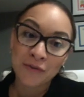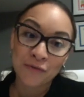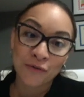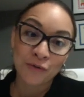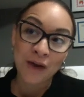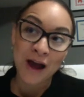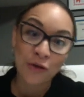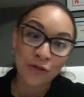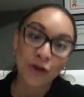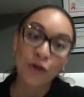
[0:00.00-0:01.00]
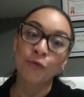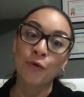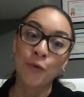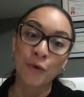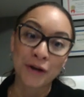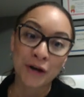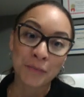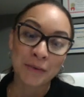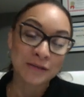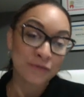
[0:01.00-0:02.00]
for how they're growing up
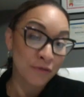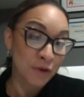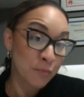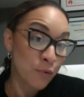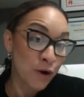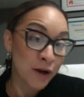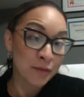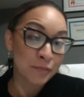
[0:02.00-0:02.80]
is very important.